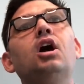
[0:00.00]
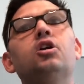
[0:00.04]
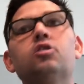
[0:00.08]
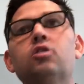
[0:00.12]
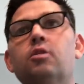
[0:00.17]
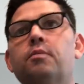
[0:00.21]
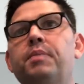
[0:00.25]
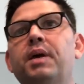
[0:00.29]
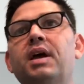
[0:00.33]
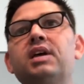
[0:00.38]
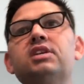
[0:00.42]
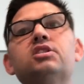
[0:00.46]

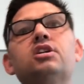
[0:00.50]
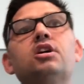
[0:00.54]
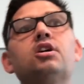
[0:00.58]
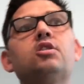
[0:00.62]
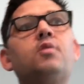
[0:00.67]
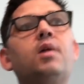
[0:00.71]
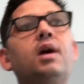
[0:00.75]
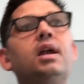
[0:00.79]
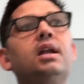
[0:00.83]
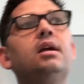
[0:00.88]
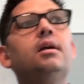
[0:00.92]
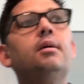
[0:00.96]
You're basically
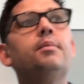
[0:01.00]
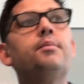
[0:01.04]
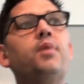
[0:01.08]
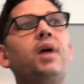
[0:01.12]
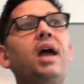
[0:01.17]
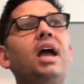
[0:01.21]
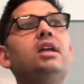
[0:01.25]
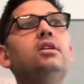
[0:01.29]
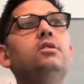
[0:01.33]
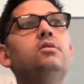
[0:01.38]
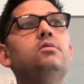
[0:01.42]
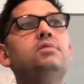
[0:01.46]
creating a
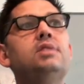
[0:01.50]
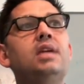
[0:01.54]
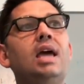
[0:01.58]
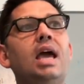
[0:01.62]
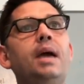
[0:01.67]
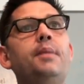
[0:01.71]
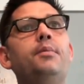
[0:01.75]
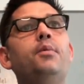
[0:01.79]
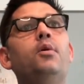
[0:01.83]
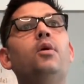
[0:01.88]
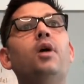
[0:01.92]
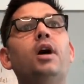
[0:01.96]
brand new
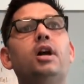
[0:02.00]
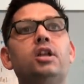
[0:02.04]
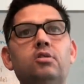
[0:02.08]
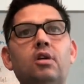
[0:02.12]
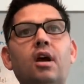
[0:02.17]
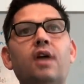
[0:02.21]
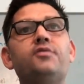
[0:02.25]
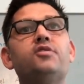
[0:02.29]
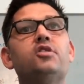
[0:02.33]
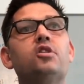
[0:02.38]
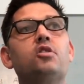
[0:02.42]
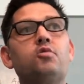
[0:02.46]
table and you
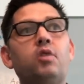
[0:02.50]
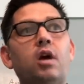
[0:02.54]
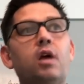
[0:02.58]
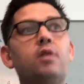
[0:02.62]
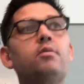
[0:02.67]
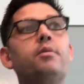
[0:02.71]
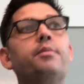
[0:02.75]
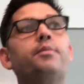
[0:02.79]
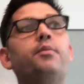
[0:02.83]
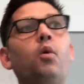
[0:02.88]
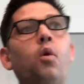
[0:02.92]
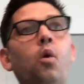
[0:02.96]
have to create
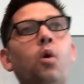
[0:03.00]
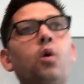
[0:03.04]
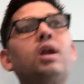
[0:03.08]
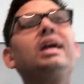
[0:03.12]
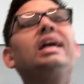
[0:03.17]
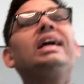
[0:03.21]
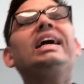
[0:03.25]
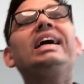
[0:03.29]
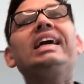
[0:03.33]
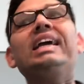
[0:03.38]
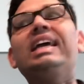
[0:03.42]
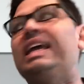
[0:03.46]

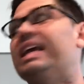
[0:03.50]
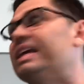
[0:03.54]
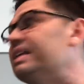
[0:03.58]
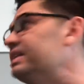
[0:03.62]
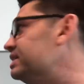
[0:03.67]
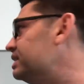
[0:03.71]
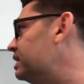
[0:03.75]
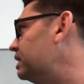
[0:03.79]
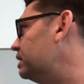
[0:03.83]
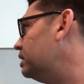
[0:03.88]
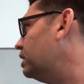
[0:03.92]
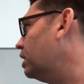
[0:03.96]
reporting
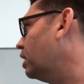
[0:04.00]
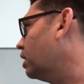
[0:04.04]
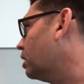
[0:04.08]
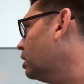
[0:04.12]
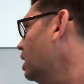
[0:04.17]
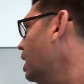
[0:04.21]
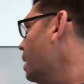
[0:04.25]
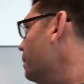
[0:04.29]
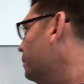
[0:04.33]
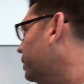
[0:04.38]
against it there.